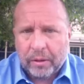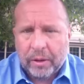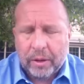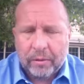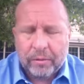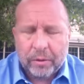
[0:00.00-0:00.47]

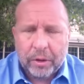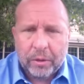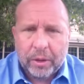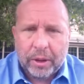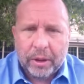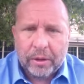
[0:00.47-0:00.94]
and for
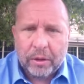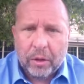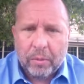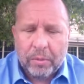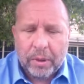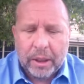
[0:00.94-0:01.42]
you to get to
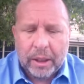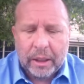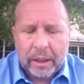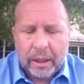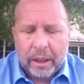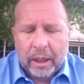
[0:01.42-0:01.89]
know
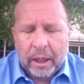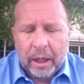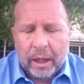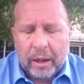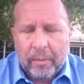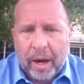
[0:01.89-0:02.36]
me.
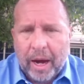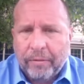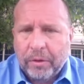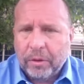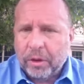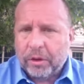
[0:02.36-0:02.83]

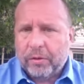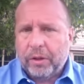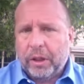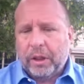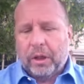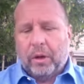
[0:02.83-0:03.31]
After this
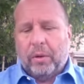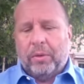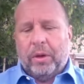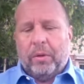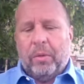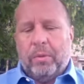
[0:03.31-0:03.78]
video,
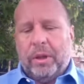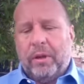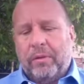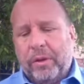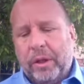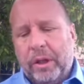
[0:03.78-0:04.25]
there will be
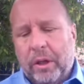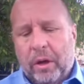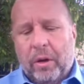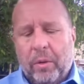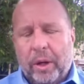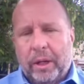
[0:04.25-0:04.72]
a
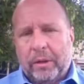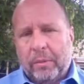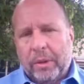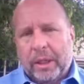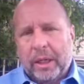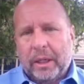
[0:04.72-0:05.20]
video at the
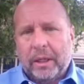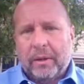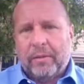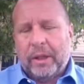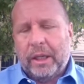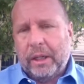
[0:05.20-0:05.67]
beginning
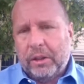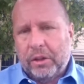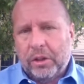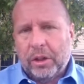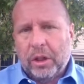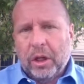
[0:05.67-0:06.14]
of
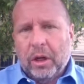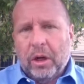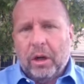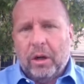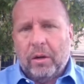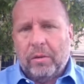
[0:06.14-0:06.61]
each
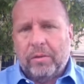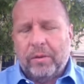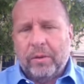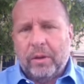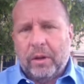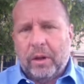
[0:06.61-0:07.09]

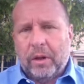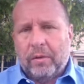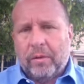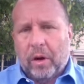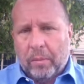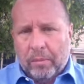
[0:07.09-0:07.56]
of
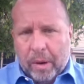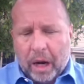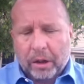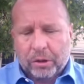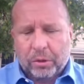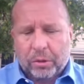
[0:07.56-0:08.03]
our
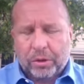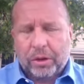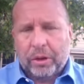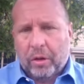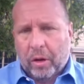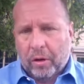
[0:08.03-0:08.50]

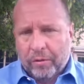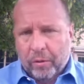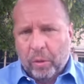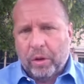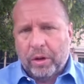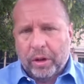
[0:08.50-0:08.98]
modules, and there are
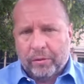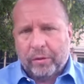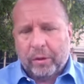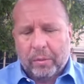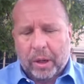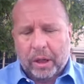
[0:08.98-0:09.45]
4
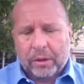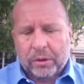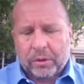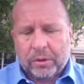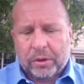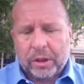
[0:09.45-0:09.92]
different
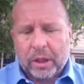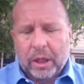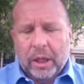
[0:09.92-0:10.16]
modules.